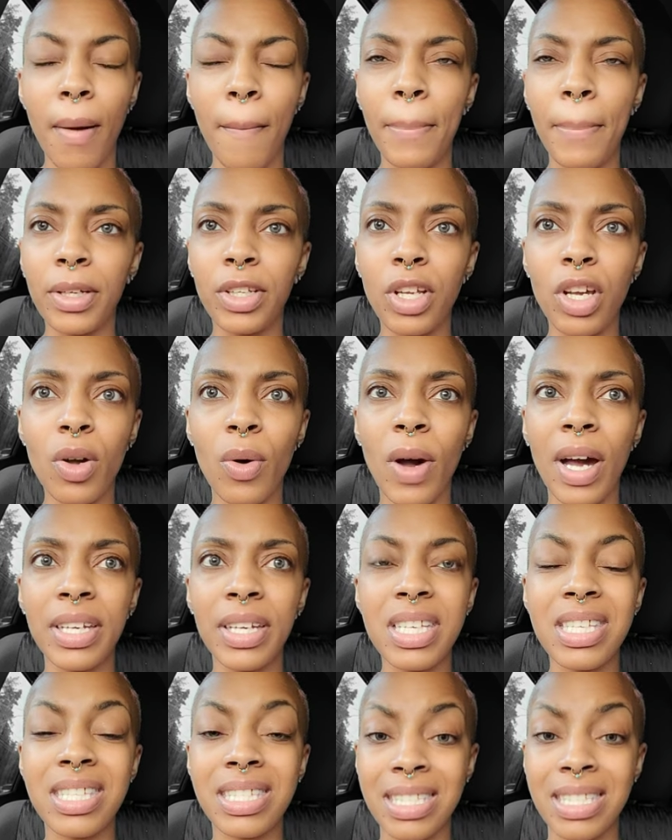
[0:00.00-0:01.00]
But do you
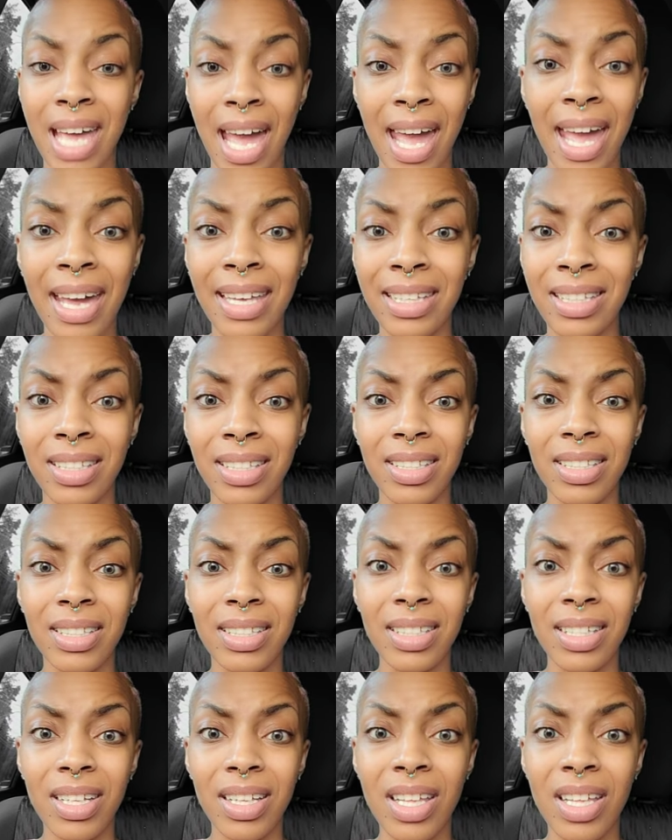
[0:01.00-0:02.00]
understand
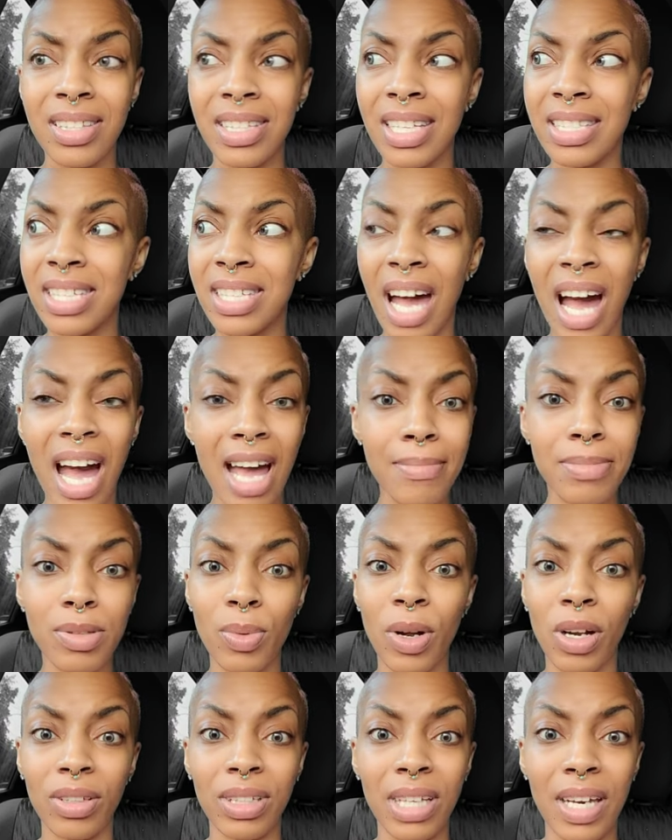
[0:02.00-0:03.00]
the times
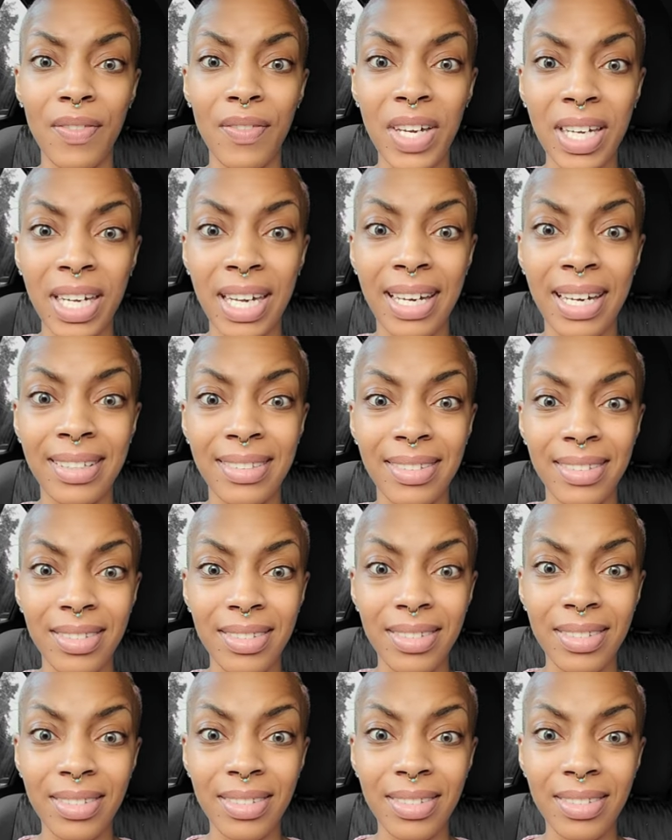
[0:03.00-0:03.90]
we're living in?